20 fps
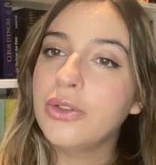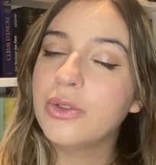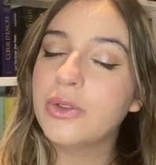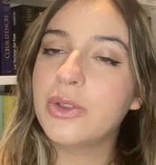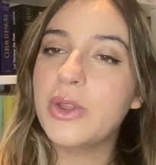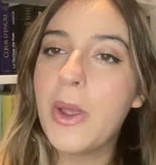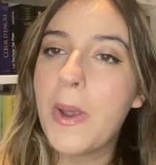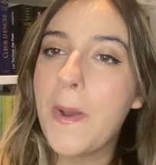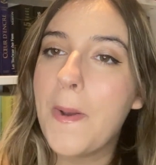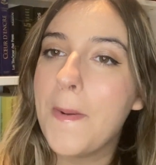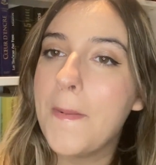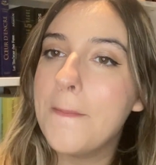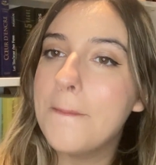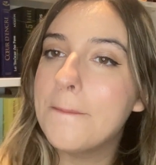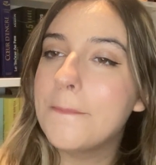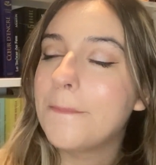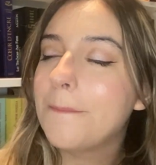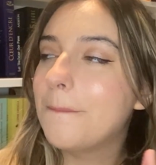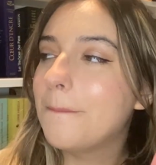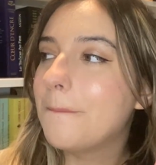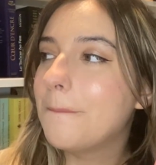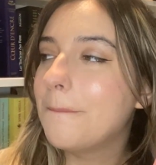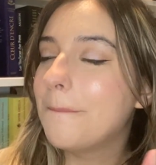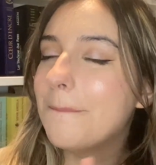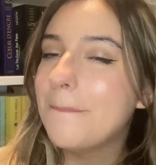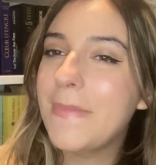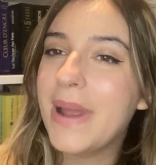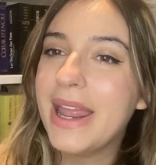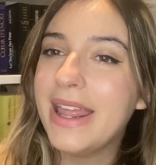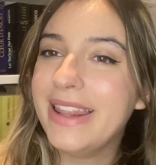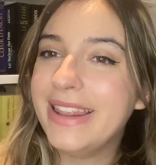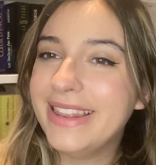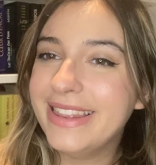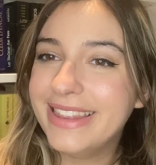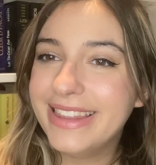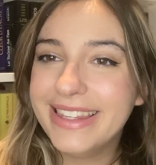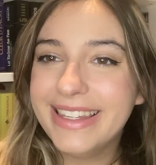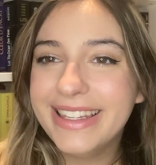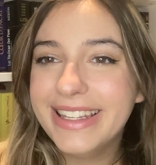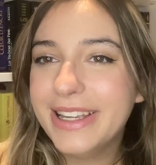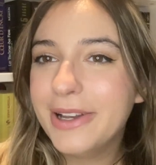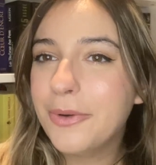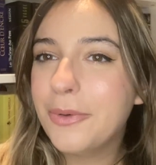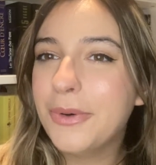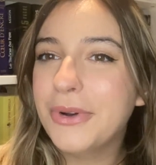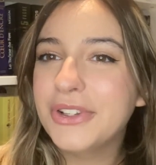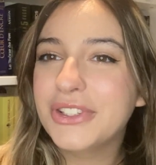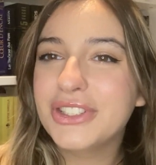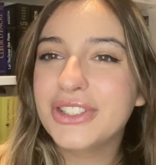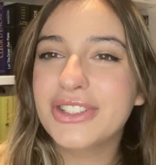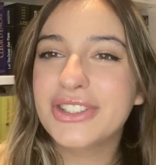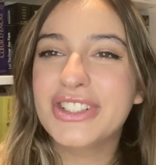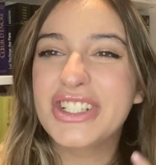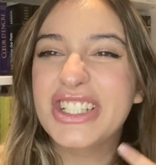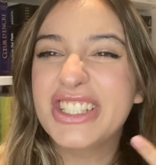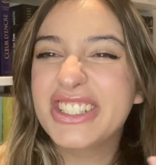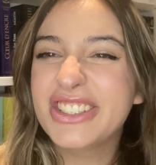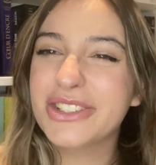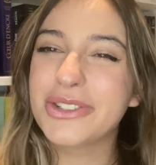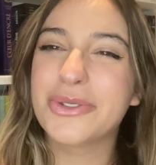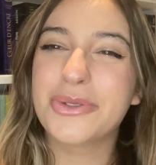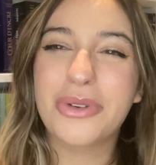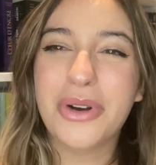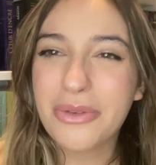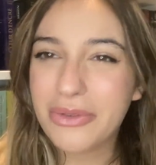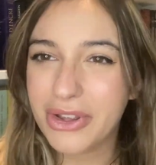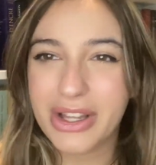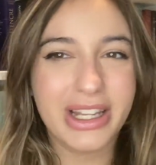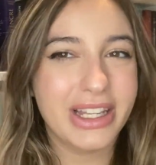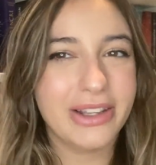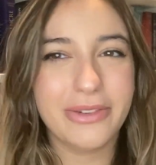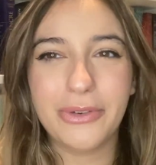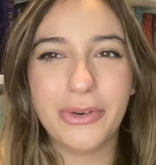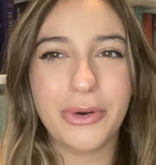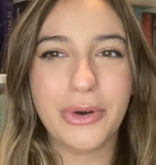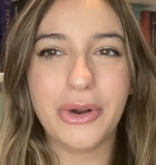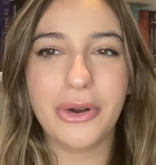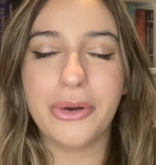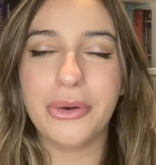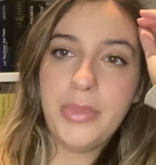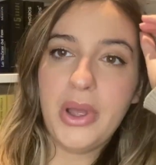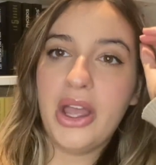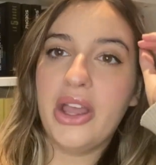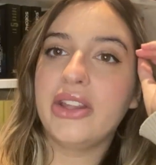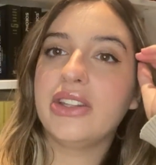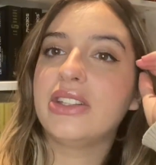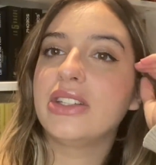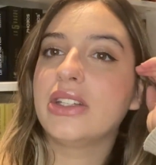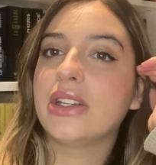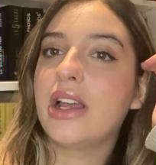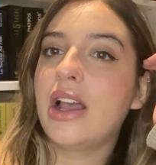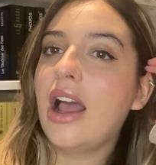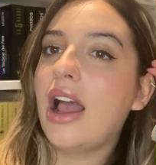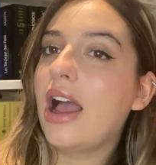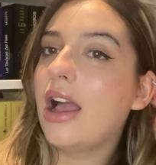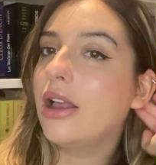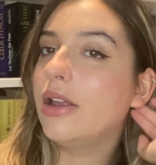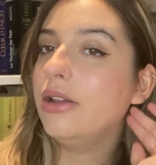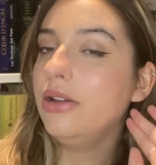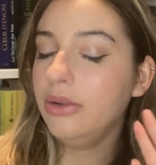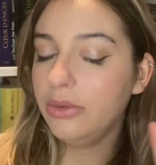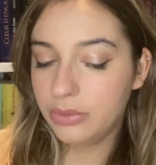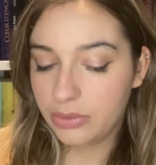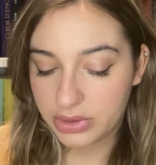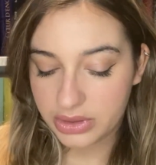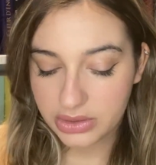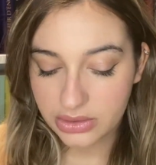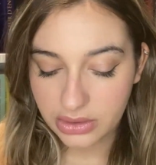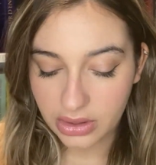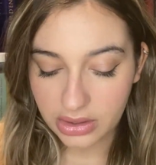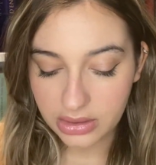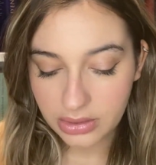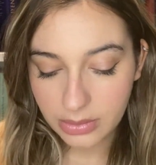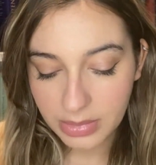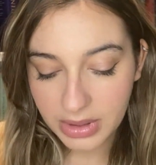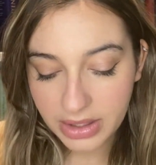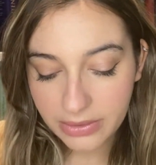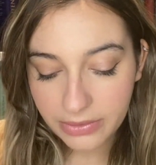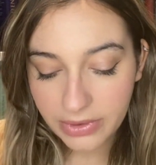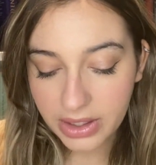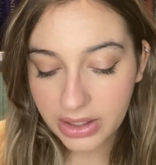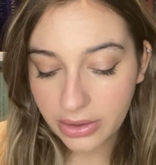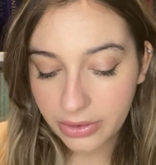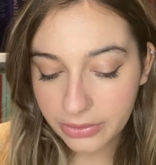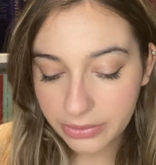the man was just groveling for her, but I was not a big fan of.